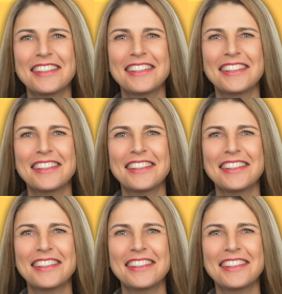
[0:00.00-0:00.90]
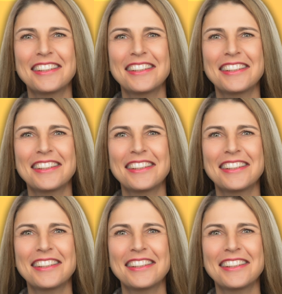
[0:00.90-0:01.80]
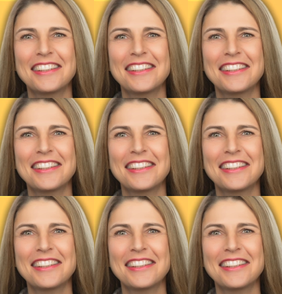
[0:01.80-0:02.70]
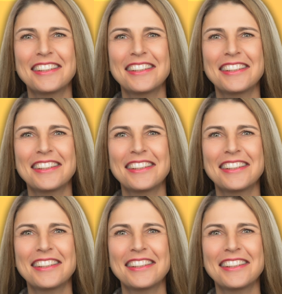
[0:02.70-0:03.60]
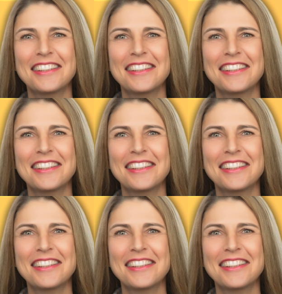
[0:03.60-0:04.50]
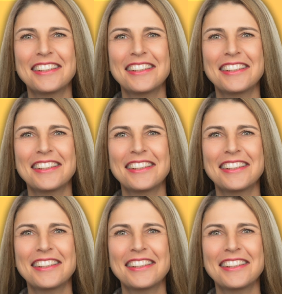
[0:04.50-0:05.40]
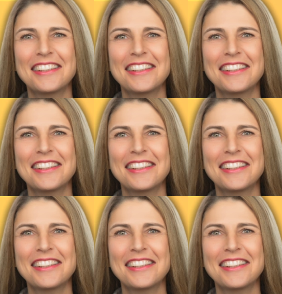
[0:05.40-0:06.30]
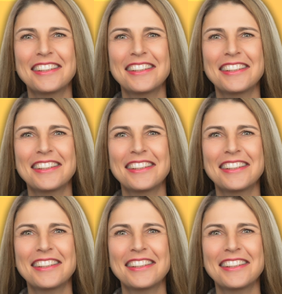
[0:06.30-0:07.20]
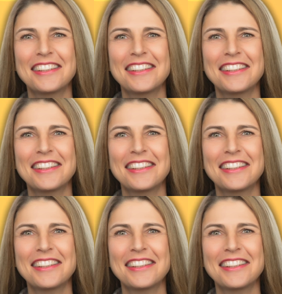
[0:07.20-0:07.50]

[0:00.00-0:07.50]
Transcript: [no speech]